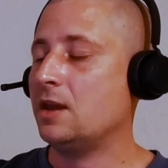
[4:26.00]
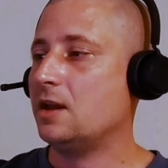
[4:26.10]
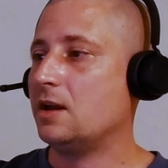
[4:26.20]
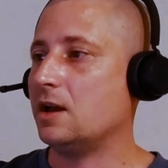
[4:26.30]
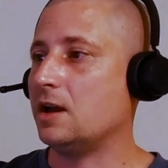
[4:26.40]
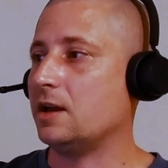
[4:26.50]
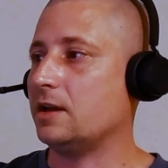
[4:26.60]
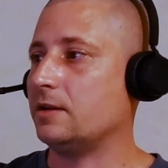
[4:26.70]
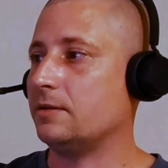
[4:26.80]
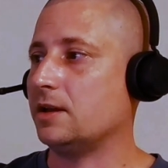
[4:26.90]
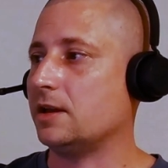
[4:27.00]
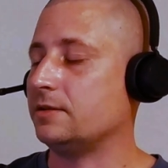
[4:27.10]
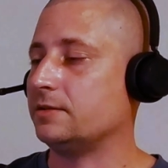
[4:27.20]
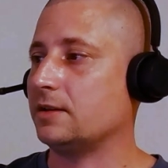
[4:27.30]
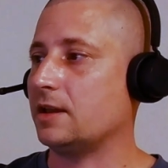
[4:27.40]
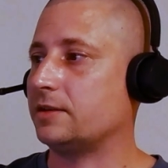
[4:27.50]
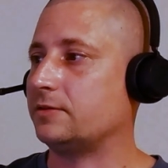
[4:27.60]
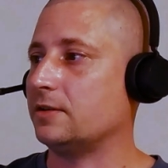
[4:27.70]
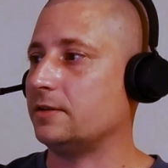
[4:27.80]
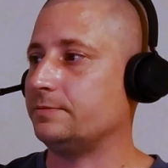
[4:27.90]
And at
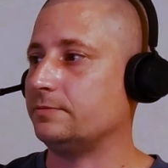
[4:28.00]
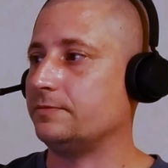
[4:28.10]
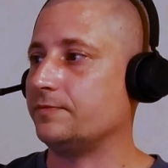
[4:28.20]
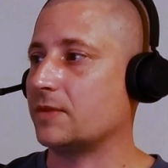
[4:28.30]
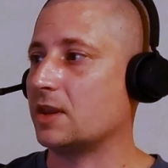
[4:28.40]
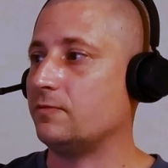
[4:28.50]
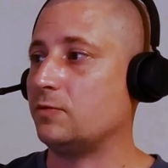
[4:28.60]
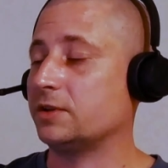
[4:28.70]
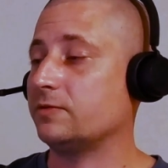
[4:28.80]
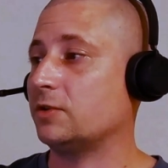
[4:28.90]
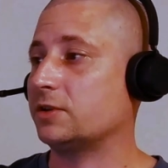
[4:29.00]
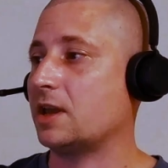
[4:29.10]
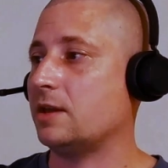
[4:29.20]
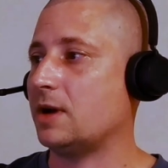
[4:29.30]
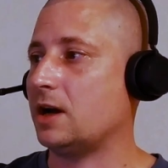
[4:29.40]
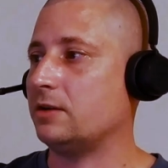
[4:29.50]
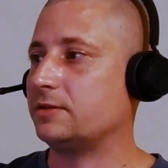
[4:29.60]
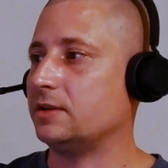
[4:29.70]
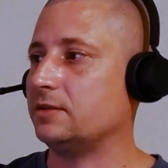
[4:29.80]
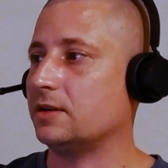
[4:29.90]
yeah, what came out
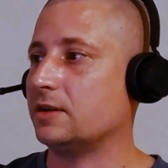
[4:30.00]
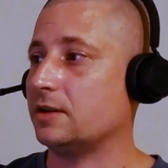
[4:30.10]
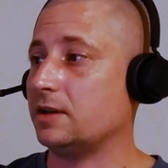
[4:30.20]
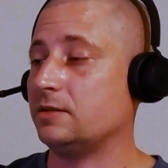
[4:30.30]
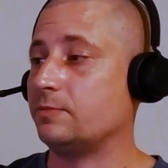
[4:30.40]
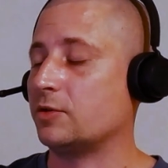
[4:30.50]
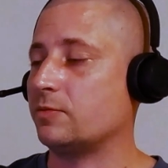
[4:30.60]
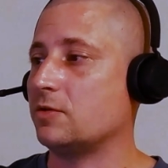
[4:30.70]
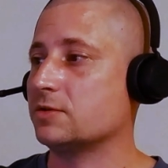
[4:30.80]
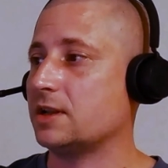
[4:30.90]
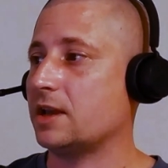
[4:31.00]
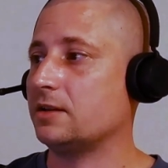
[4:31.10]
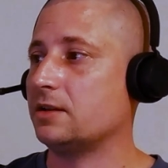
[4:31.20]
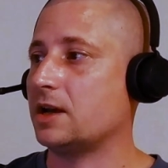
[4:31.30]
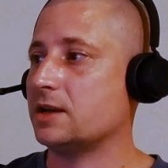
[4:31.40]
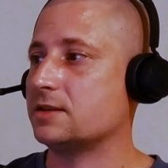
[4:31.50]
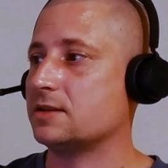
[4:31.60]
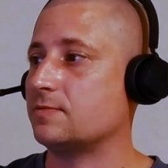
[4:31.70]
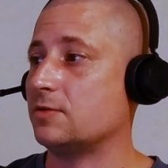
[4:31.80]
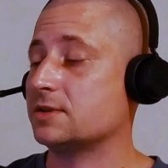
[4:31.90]
in the proposal
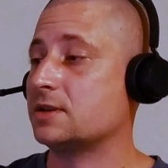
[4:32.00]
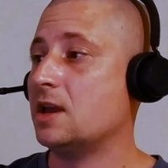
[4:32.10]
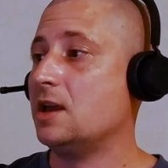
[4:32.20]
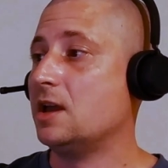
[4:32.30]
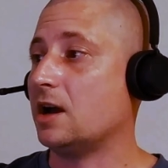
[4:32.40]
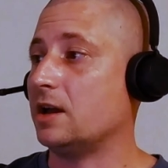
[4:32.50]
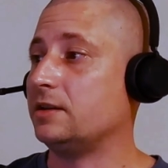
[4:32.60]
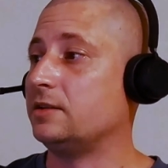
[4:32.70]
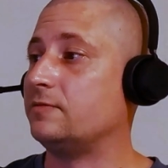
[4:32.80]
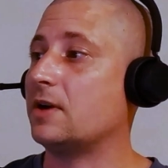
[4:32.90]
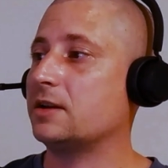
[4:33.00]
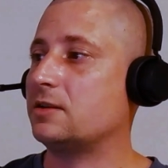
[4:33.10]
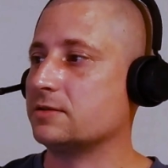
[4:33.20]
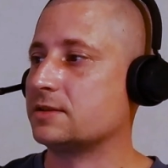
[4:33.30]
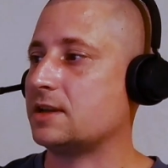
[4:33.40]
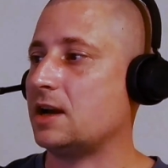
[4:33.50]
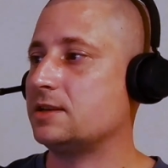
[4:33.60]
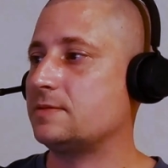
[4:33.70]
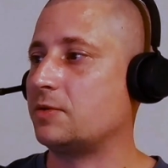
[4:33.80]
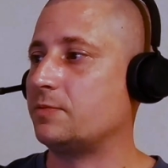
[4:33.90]
analysis was I need very
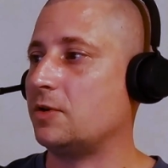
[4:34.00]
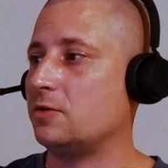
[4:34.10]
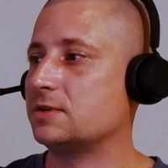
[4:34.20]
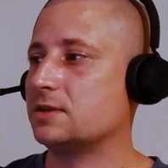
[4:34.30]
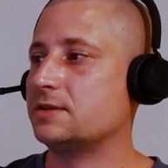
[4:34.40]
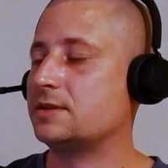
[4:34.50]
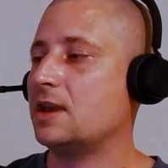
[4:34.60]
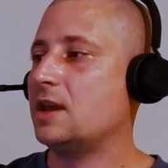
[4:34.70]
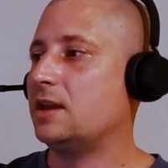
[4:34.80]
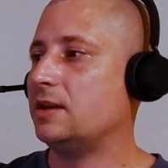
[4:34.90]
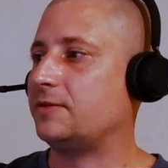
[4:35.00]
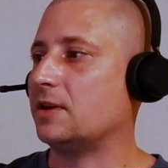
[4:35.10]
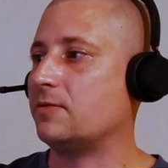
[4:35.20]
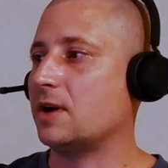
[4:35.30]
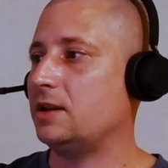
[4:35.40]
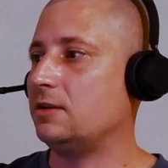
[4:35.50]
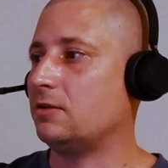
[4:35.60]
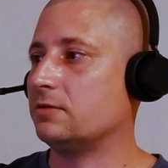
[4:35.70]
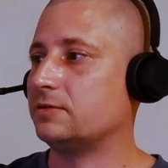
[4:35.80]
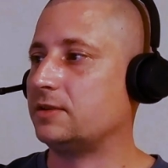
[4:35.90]
concise proposals. If they're very
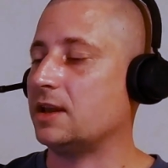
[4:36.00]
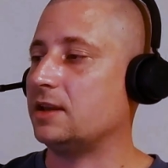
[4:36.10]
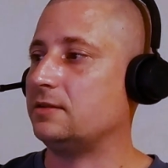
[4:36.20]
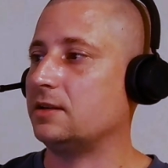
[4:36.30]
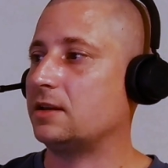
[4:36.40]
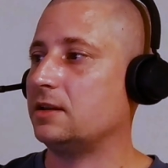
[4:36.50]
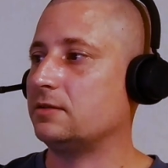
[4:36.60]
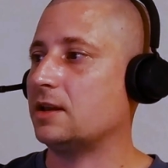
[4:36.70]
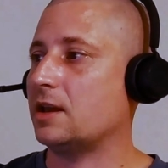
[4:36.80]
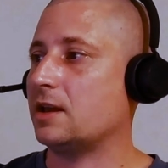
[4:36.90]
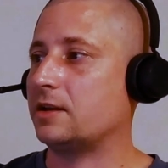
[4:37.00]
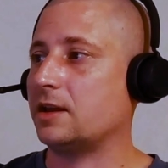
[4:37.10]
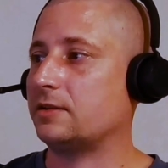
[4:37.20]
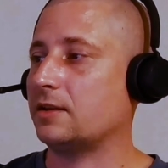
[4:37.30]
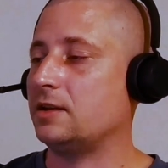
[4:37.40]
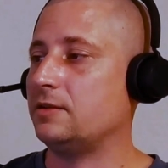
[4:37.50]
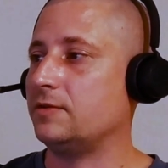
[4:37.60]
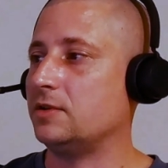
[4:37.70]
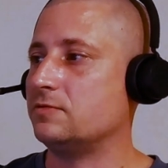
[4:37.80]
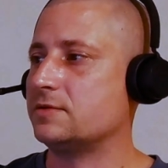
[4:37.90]
long, they didn't get any view.